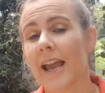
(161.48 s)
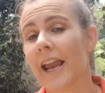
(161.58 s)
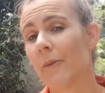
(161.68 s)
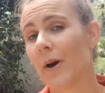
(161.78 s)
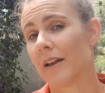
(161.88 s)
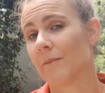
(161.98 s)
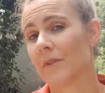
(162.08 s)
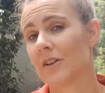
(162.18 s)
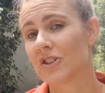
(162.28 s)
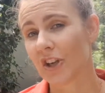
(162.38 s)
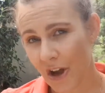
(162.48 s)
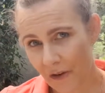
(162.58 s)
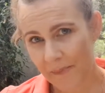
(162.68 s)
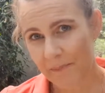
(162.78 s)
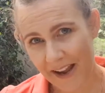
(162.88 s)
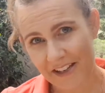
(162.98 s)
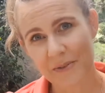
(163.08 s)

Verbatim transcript: Anyway, so going back